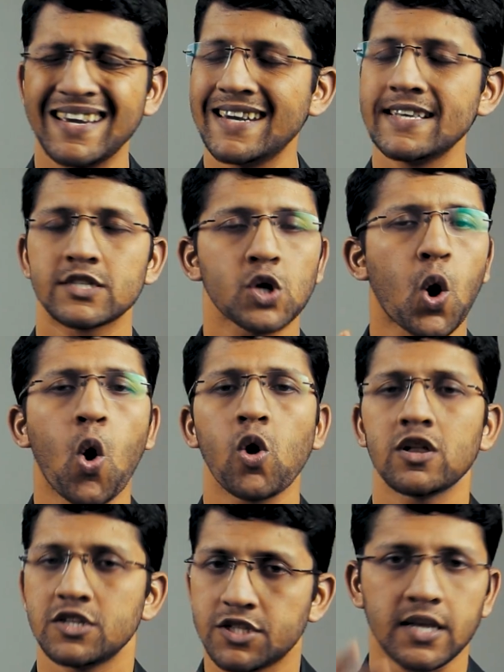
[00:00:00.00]
It is
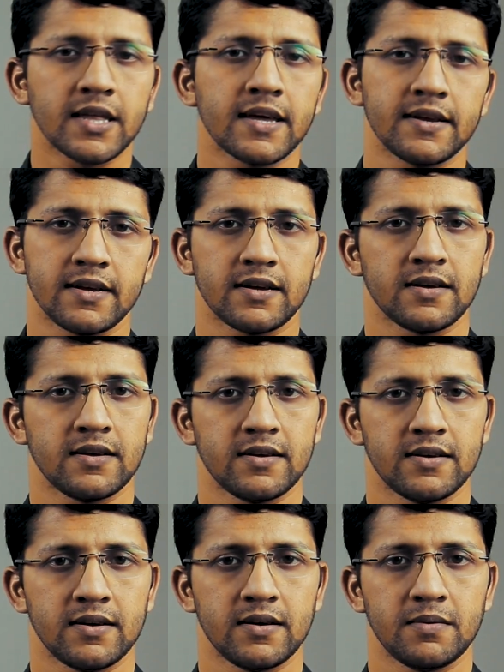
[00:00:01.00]
all generic.
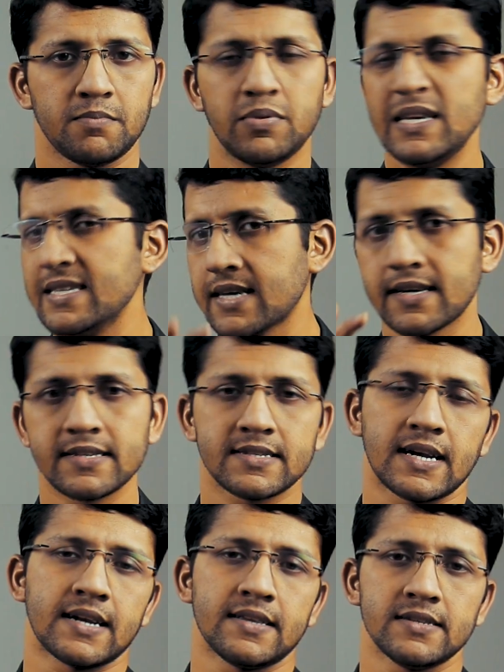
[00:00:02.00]
Please
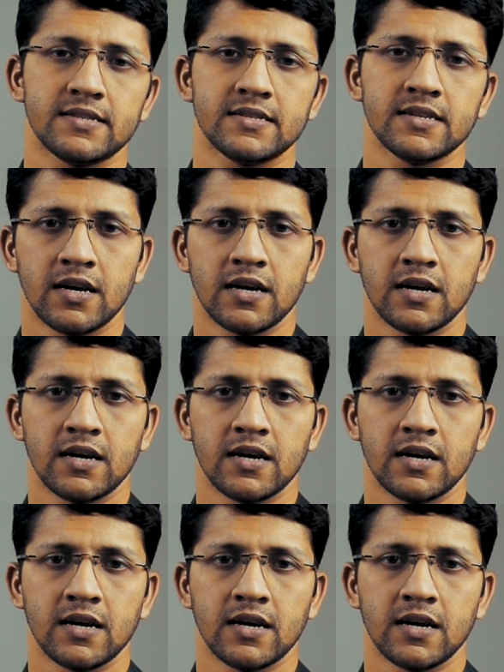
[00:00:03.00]
understand this.